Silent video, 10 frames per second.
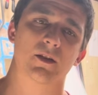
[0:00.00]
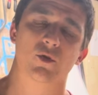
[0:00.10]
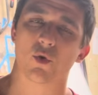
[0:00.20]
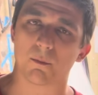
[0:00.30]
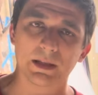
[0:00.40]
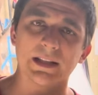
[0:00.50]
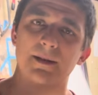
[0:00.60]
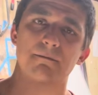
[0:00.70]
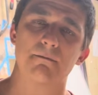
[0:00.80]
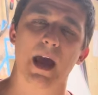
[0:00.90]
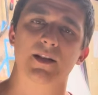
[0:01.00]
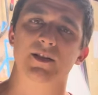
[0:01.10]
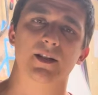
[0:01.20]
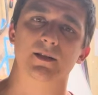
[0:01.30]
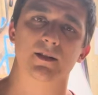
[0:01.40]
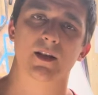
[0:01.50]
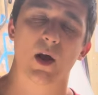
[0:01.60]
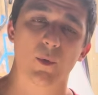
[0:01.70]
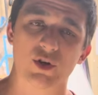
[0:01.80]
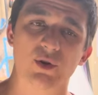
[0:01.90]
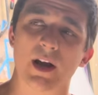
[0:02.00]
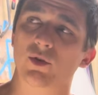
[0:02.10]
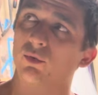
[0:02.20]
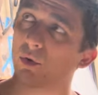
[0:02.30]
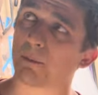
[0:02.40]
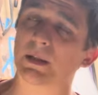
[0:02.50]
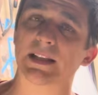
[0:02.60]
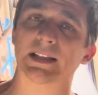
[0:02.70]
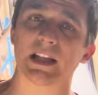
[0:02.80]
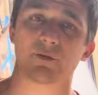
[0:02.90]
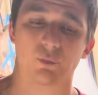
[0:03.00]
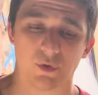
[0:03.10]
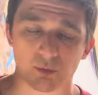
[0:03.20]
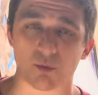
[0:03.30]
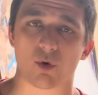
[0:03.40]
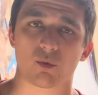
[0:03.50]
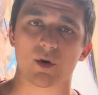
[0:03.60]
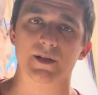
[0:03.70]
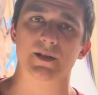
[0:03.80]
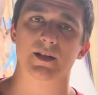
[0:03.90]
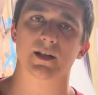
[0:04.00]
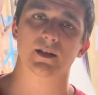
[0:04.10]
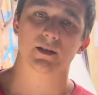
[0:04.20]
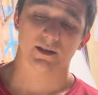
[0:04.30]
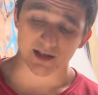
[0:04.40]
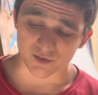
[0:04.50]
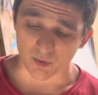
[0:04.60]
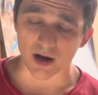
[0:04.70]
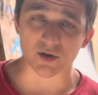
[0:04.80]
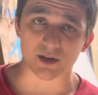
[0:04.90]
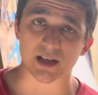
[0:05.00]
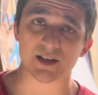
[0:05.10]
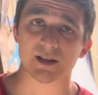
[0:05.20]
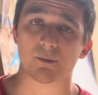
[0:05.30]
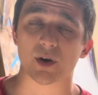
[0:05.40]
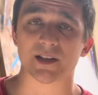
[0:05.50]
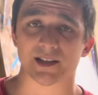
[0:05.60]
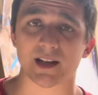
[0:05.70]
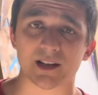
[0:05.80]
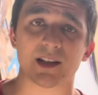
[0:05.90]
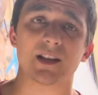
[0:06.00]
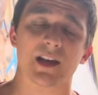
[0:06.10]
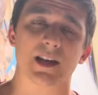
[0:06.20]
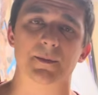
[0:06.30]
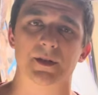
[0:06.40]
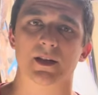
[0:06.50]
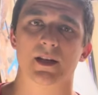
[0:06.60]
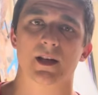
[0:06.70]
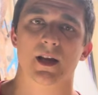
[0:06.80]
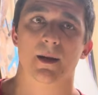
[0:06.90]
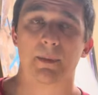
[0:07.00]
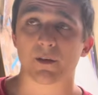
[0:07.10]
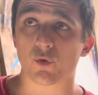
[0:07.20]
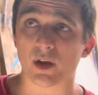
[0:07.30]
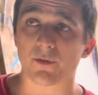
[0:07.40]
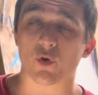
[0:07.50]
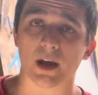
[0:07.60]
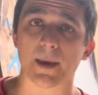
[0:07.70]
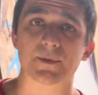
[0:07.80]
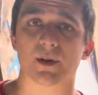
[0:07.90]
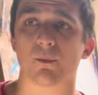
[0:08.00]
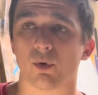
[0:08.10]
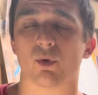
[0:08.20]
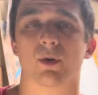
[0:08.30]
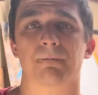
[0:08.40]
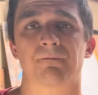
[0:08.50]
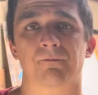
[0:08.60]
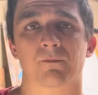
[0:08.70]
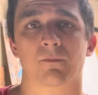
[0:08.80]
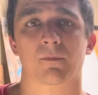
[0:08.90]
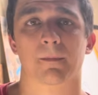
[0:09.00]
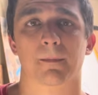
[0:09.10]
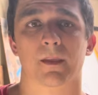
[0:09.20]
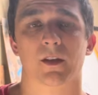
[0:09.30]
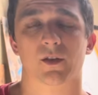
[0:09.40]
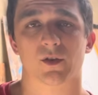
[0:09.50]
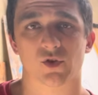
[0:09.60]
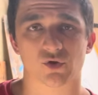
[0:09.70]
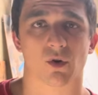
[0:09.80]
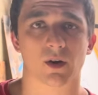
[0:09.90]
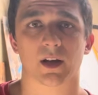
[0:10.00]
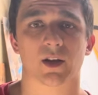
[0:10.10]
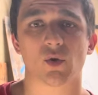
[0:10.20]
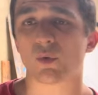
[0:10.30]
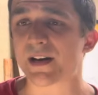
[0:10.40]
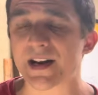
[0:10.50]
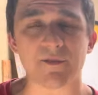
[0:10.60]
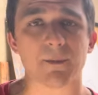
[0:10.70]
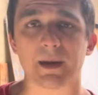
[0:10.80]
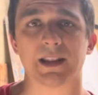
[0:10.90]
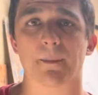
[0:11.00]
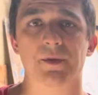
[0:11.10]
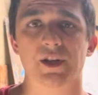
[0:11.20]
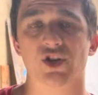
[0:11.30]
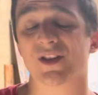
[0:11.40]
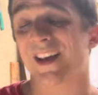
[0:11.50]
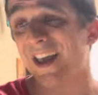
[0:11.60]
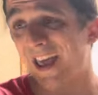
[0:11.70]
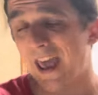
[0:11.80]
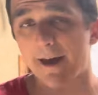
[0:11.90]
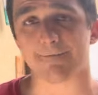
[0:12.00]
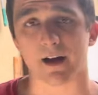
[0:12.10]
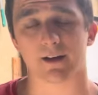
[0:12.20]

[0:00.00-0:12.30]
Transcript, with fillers: Completely maxed it. And we're trying to complete the lift with more quads. That's why your knees are more extended than their hips. But if, you, if your hips are more stronger, you would never be in that position, ever.